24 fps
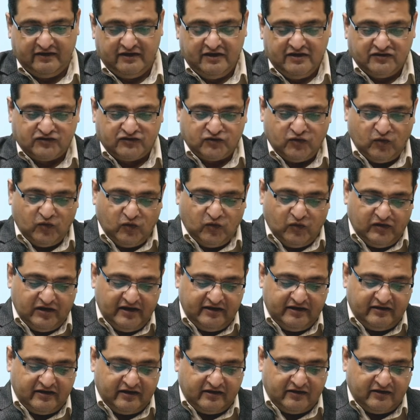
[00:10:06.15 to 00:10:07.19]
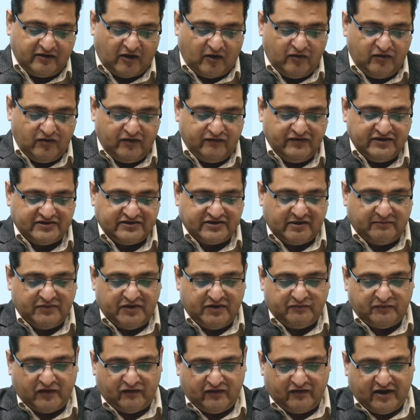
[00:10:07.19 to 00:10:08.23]
So, only the ground which have been
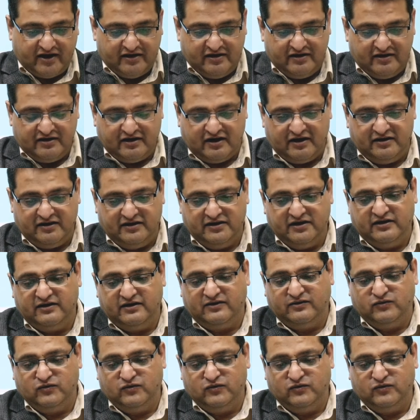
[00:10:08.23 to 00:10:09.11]
provided under